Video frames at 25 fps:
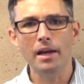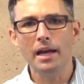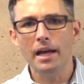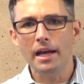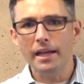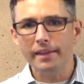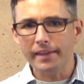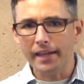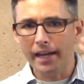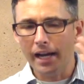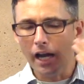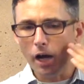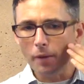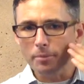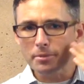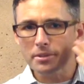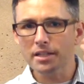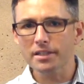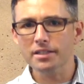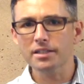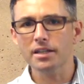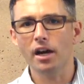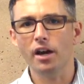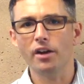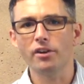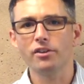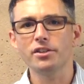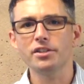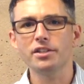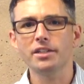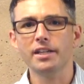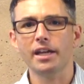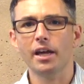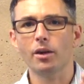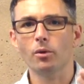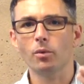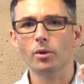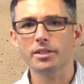that helps us to
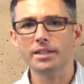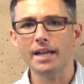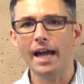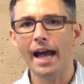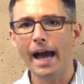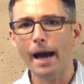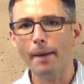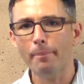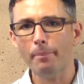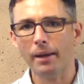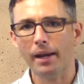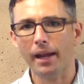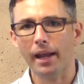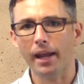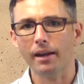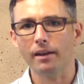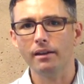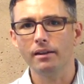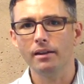understand what's happening.